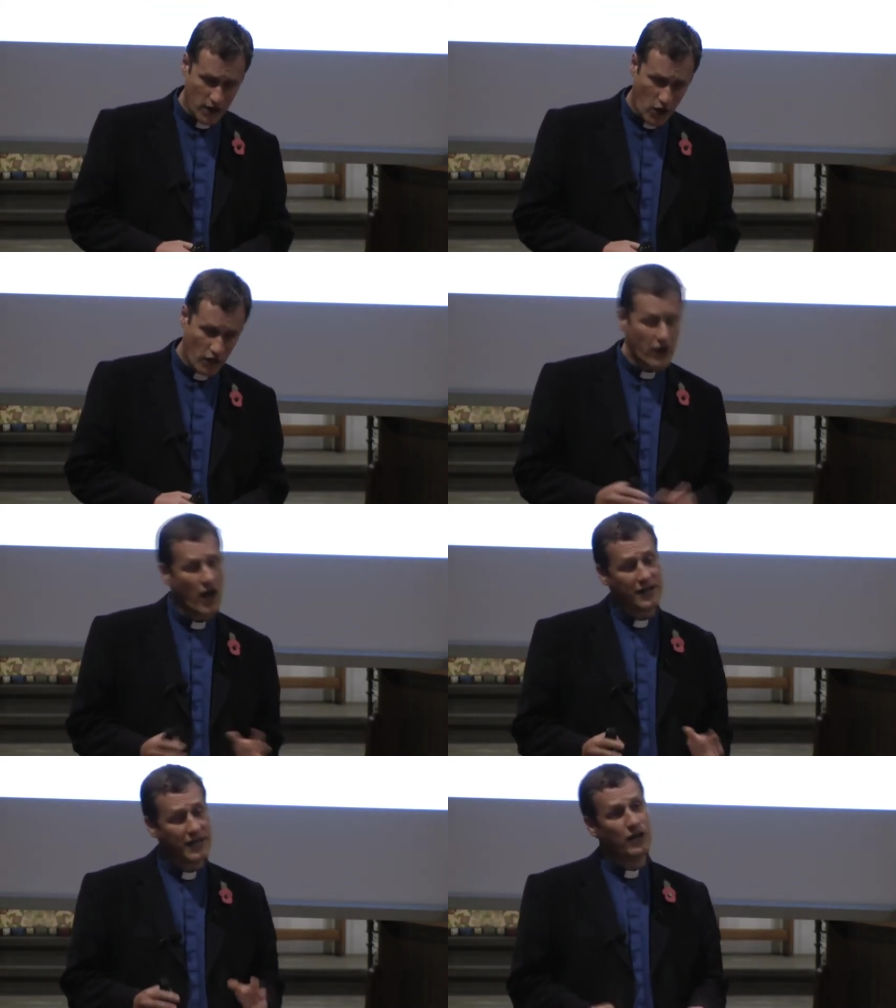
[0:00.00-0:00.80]
on the
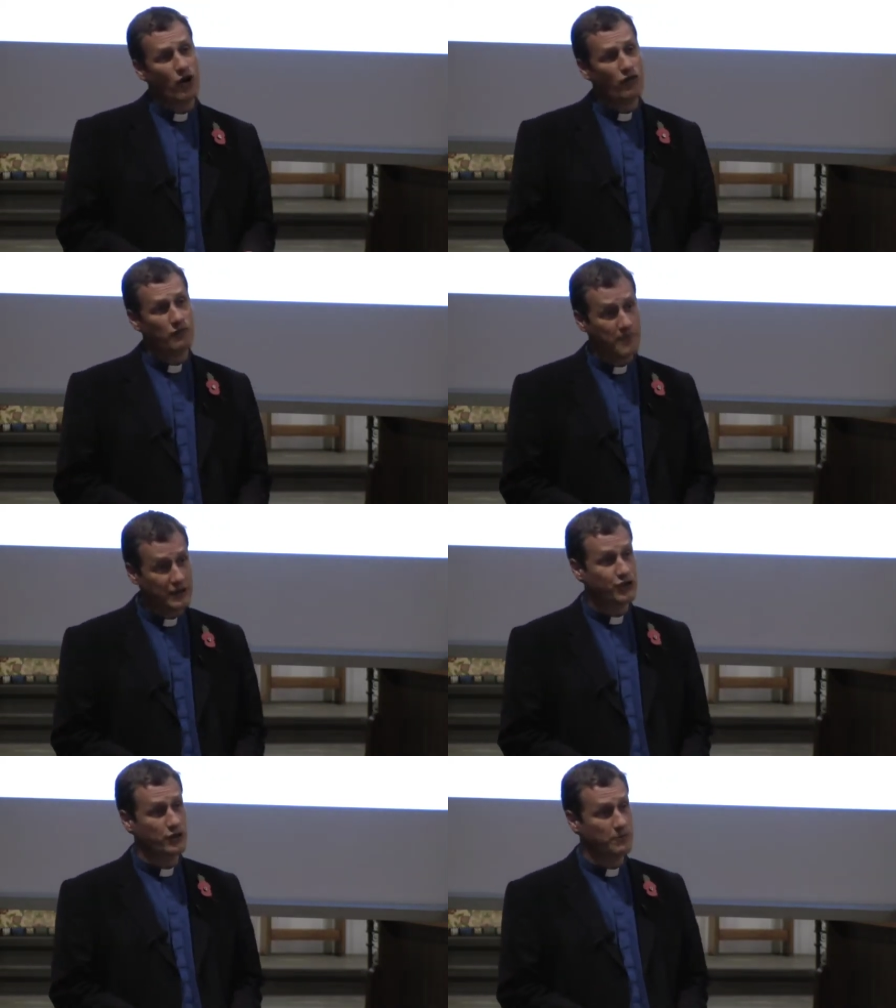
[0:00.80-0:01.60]
idea of
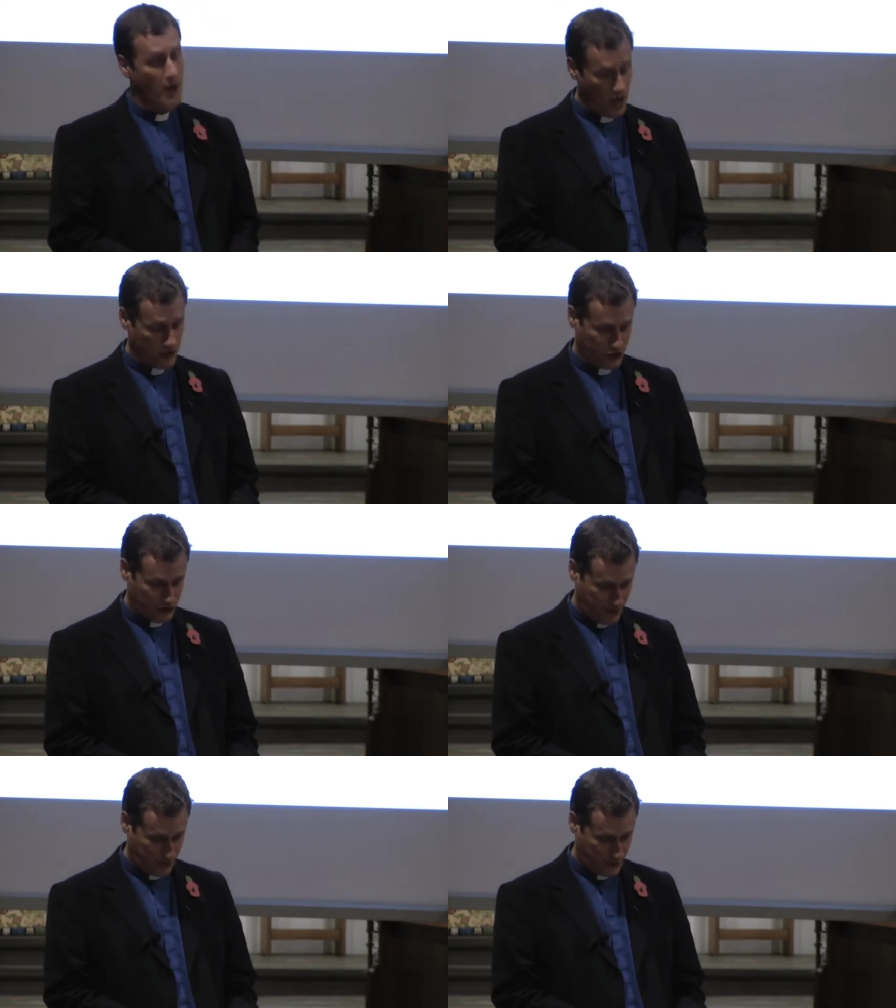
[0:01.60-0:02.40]
mission
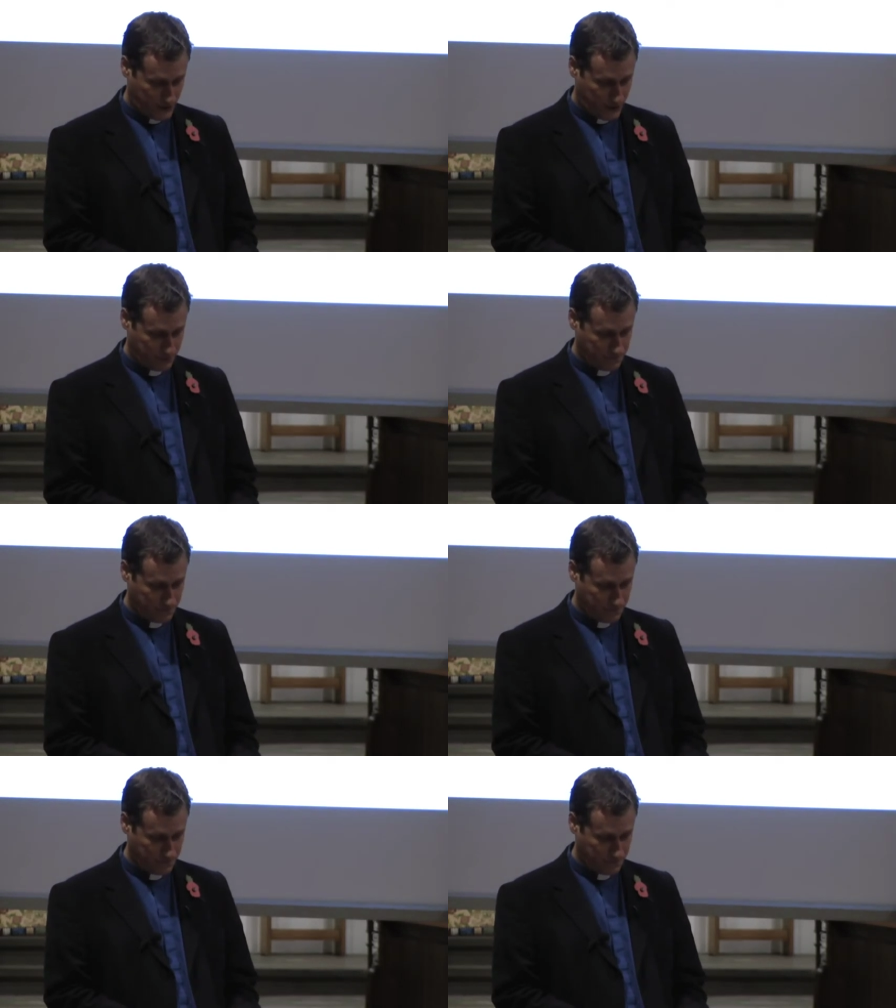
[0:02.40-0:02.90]
partnerships.